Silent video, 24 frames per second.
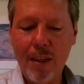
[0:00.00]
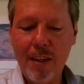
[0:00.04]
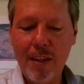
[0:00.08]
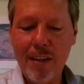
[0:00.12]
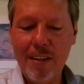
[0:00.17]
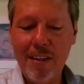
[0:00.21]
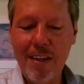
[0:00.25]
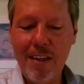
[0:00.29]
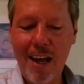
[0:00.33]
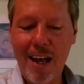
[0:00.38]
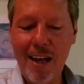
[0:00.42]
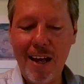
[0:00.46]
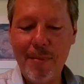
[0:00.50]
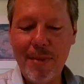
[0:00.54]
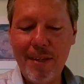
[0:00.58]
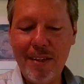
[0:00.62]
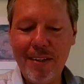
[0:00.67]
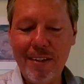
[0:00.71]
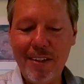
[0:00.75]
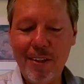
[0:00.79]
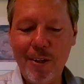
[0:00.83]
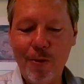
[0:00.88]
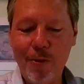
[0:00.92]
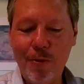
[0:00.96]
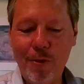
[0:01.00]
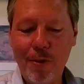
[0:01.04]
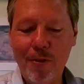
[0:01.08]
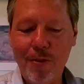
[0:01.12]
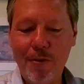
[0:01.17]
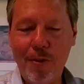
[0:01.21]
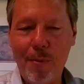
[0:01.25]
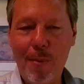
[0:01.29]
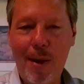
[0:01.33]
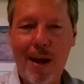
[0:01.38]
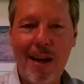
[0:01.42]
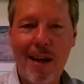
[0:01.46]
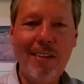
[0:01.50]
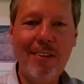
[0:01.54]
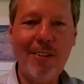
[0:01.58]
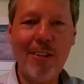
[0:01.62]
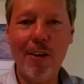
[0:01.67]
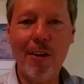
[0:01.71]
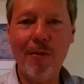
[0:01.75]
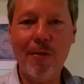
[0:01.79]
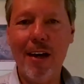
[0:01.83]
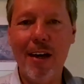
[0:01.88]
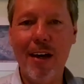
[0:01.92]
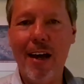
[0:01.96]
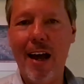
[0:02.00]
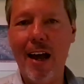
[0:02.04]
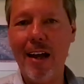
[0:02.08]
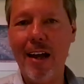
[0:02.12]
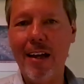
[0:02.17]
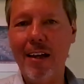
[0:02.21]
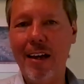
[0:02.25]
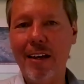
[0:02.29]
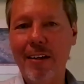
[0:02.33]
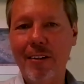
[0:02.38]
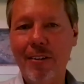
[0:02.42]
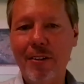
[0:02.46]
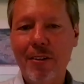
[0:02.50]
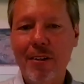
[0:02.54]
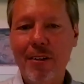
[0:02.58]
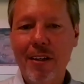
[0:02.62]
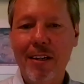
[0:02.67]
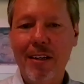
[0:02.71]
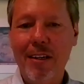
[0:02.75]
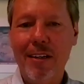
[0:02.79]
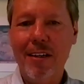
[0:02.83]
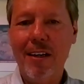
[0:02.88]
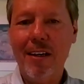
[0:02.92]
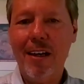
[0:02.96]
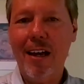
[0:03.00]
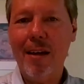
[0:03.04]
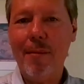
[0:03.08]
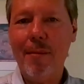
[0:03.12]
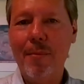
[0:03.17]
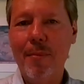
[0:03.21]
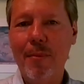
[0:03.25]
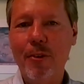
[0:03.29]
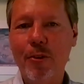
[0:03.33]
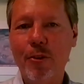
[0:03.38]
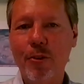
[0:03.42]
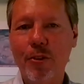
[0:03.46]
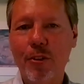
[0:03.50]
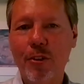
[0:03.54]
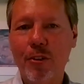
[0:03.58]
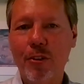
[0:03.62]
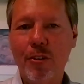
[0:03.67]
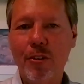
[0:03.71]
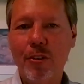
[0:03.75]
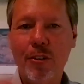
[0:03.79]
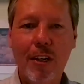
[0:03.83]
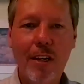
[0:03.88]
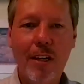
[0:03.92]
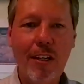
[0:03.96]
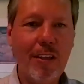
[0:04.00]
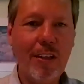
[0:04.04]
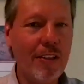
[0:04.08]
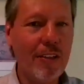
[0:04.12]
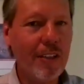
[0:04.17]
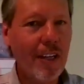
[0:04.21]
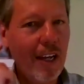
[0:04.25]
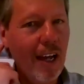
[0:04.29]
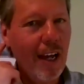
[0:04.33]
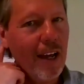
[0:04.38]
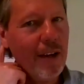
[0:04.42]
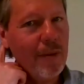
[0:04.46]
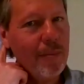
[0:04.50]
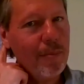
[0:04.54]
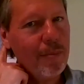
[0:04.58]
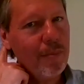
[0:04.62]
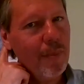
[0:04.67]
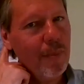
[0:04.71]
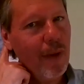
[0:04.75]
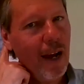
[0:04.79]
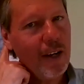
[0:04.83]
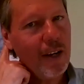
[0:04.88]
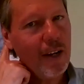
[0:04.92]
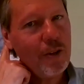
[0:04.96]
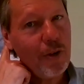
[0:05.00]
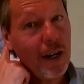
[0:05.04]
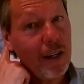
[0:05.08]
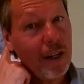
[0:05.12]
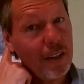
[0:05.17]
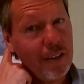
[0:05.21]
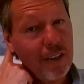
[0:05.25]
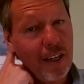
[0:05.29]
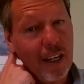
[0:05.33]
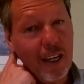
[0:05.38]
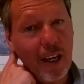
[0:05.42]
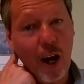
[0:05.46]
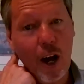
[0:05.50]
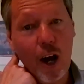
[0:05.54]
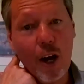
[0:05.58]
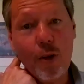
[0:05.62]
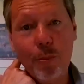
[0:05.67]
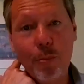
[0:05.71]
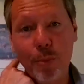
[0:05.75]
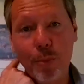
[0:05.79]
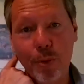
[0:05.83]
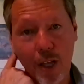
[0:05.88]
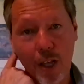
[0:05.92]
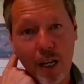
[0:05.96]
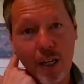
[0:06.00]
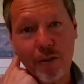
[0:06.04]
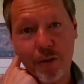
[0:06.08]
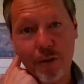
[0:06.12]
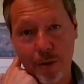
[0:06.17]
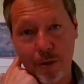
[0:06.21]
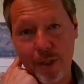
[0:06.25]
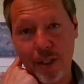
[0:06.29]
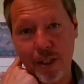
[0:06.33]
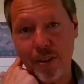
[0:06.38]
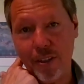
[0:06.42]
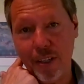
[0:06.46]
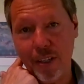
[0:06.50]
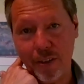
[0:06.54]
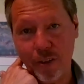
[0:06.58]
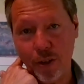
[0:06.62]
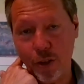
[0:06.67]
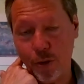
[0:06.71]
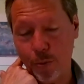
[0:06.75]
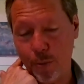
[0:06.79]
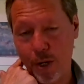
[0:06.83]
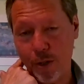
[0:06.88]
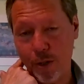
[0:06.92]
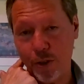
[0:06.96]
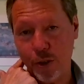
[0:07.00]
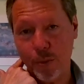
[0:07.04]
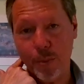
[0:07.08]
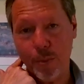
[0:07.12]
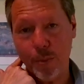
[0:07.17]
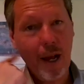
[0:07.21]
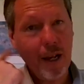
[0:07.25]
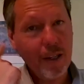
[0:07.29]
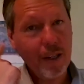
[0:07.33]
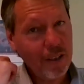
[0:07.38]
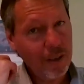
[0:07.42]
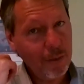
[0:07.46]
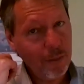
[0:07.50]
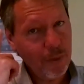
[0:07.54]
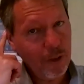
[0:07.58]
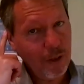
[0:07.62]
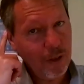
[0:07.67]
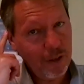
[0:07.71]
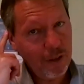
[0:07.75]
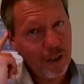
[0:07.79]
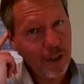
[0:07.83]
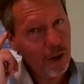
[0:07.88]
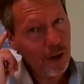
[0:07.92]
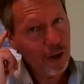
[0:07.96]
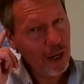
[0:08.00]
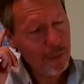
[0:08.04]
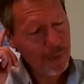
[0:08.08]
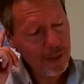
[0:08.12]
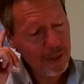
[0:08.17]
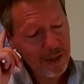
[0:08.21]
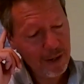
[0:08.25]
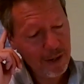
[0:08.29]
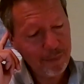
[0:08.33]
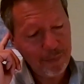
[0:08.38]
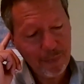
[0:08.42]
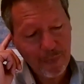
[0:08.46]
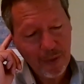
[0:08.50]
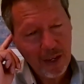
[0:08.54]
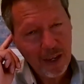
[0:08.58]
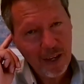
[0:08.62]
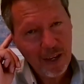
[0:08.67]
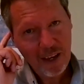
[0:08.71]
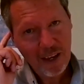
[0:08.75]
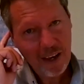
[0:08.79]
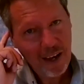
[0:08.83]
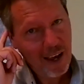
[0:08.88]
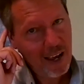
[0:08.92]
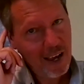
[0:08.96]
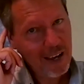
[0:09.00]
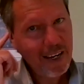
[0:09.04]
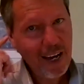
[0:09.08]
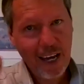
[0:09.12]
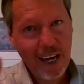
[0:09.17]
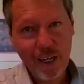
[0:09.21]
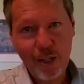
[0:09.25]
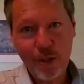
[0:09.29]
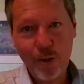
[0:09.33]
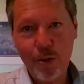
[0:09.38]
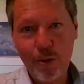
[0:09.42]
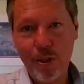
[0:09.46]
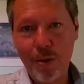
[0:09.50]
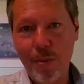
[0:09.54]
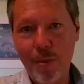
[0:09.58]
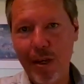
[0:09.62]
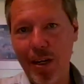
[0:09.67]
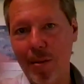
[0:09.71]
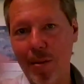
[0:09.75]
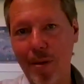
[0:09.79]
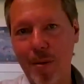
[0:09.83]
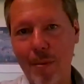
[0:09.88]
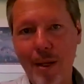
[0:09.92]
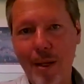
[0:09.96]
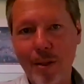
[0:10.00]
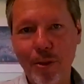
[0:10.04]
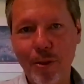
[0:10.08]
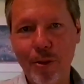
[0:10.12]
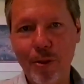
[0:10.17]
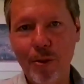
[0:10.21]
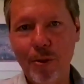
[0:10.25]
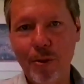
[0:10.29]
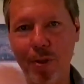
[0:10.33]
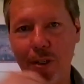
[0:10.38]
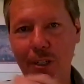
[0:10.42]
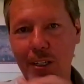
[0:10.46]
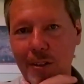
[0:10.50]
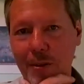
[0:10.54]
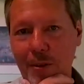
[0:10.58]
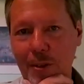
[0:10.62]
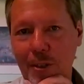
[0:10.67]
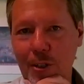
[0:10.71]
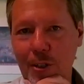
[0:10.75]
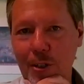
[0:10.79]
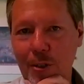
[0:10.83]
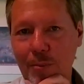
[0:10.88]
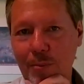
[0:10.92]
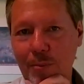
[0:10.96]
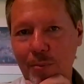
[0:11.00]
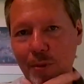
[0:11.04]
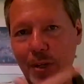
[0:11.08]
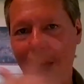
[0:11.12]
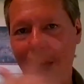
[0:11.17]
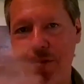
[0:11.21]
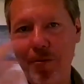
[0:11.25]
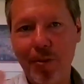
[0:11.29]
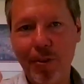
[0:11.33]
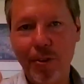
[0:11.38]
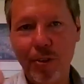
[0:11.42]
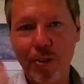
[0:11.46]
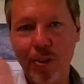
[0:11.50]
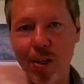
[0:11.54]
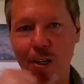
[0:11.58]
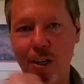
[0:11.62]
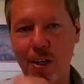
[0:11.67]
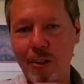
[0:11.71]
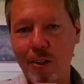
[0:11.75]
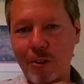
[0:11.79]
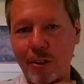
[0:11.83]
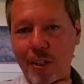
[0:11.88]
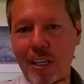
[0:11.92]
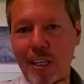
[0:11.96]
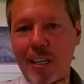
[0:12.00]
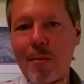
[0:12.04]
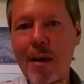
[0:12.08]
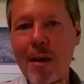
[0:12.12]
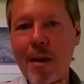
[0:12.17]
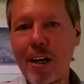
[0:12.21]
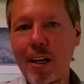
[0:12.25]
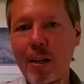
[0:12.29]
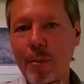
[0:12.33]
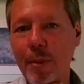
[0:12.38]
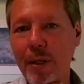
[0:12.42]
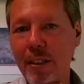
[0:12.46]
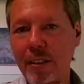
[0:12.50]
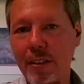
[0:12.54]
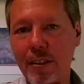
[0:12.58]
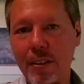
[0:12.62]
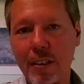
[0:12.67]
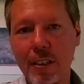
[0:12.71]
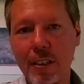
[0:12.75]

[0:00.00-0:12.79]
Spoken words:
Yeah, I mean, you know, for myself, I'm interested to study this. I try to stay unplugged from these things as much as possible. You know, I mean, I kind of do the minimum. I'll do you know, conference calls and email, but